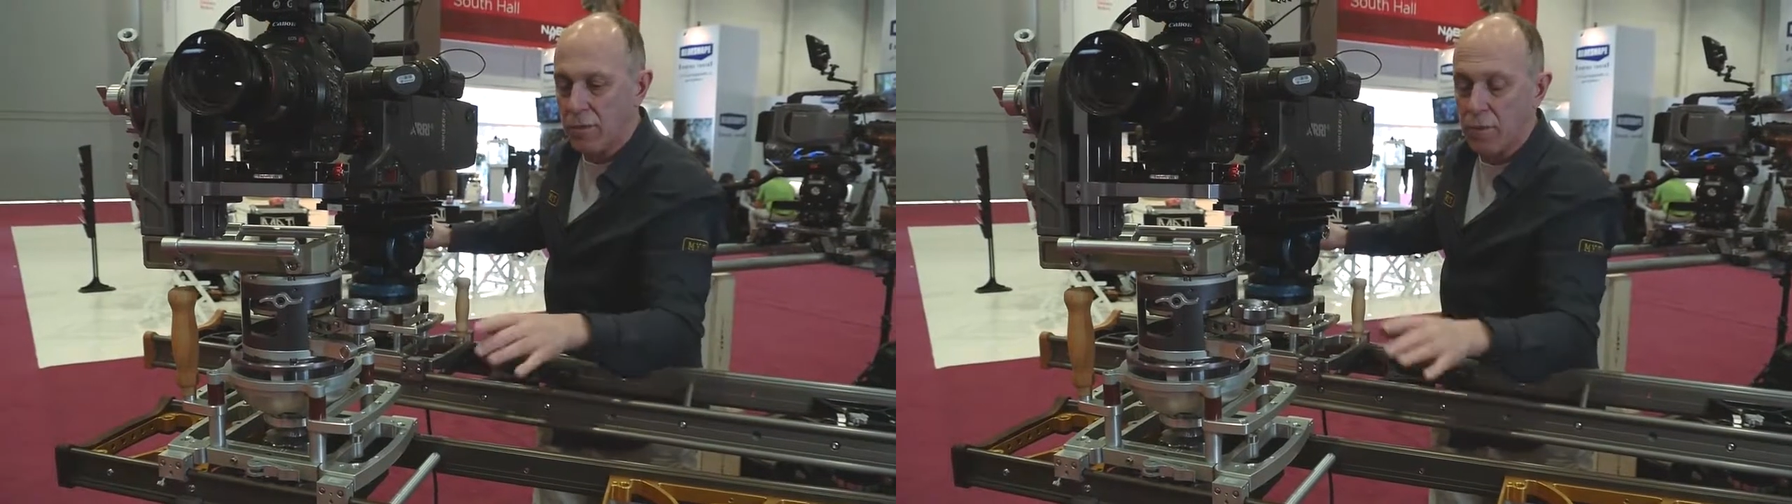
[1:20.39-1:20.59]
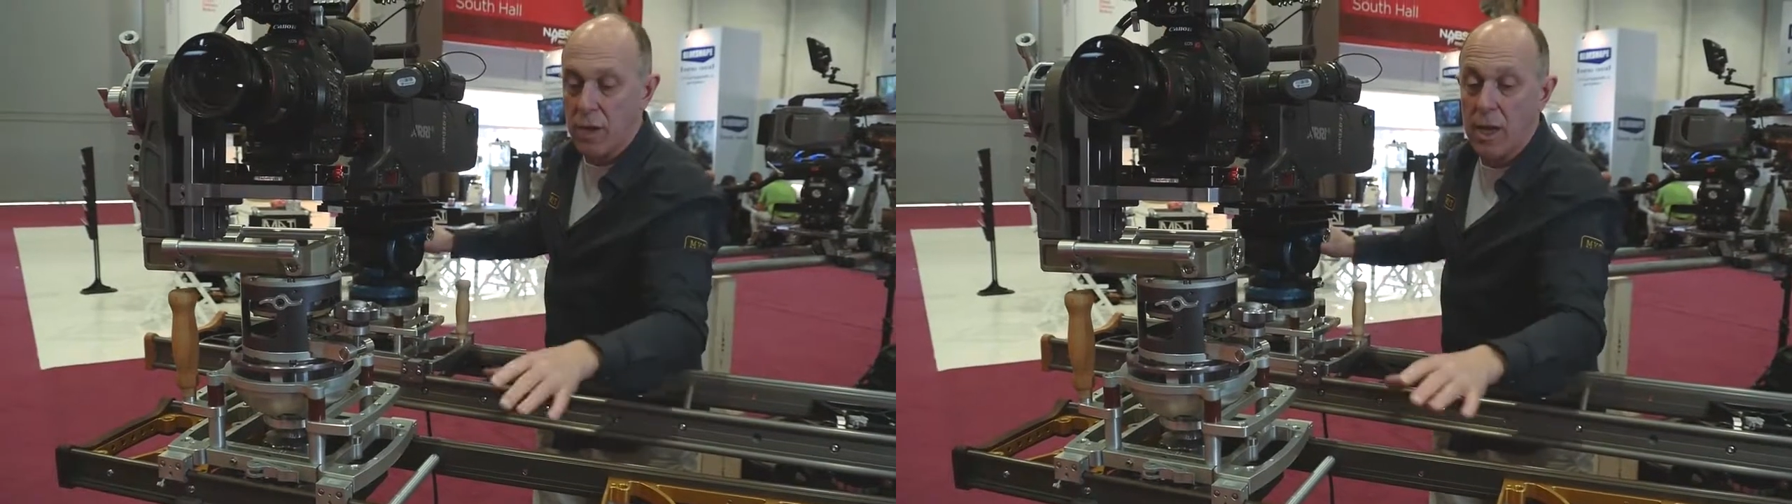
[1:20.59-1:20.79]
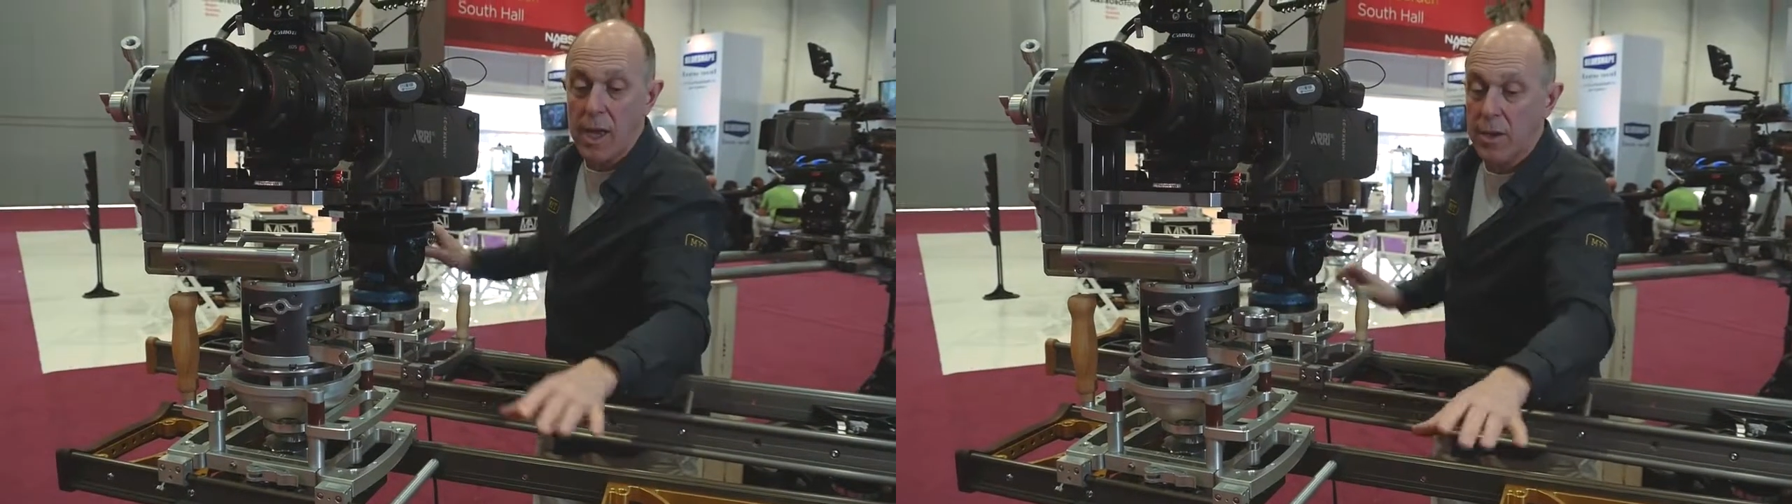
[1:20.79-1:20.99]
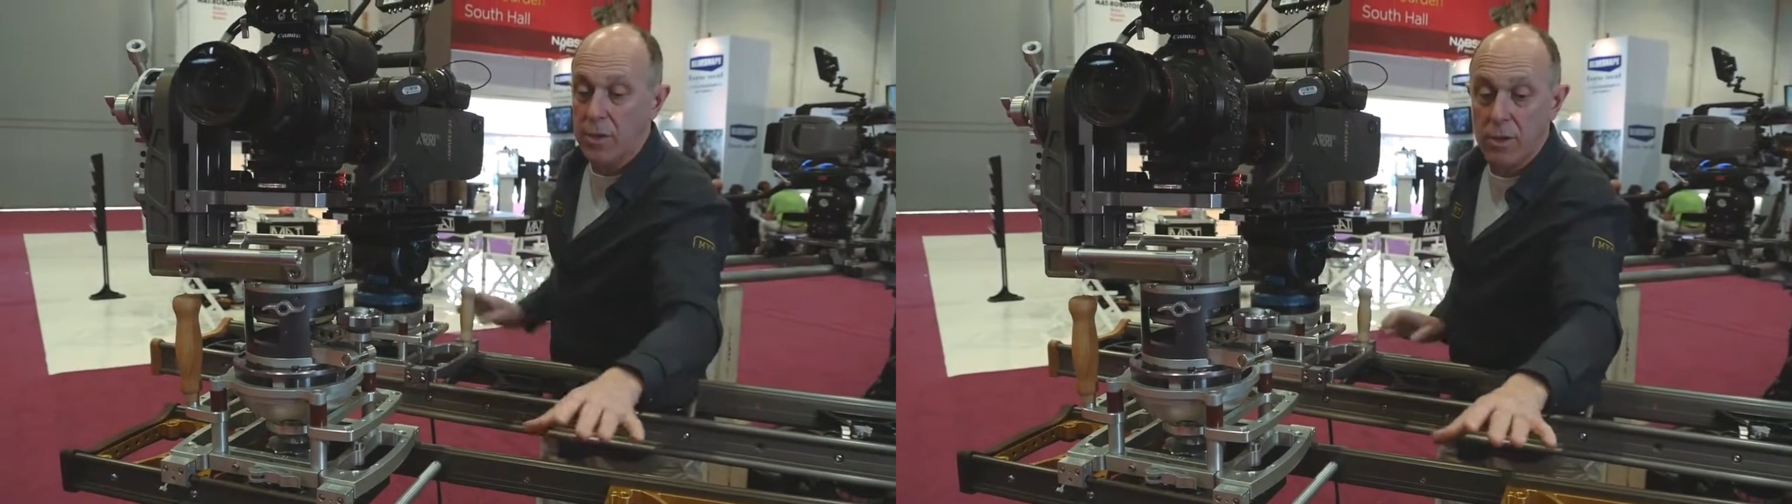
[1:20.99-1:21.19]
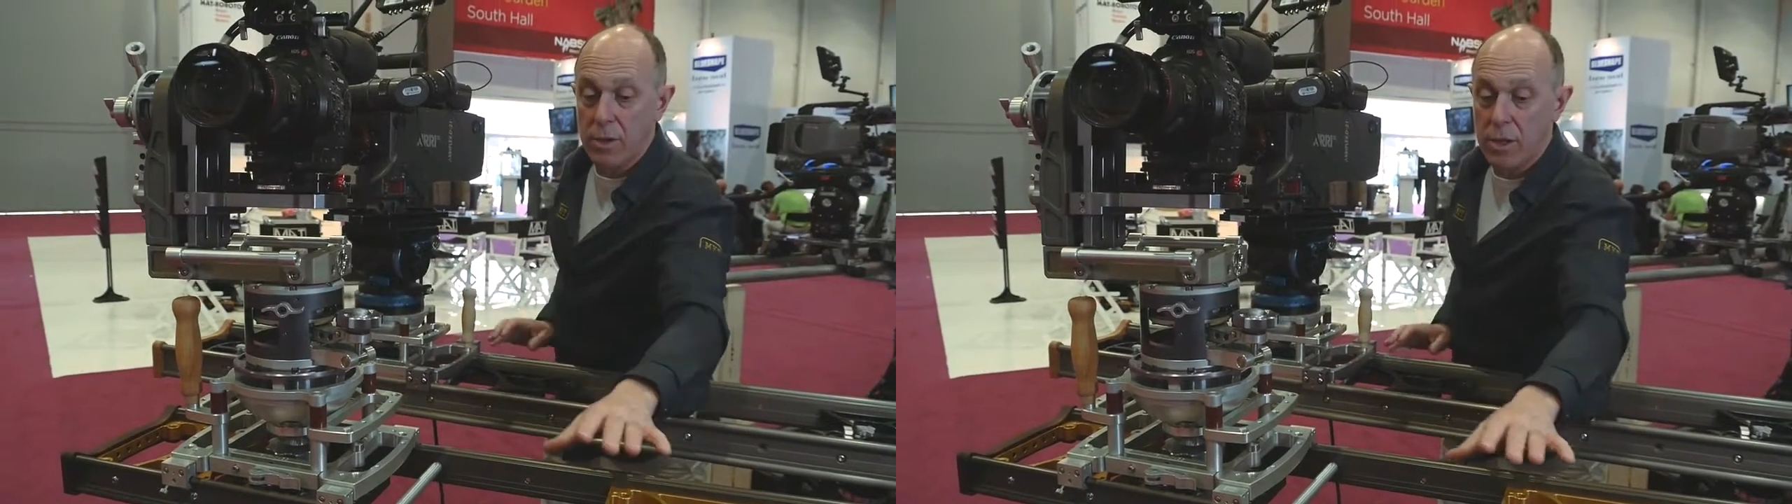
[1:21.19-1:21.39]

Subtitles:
of the glider,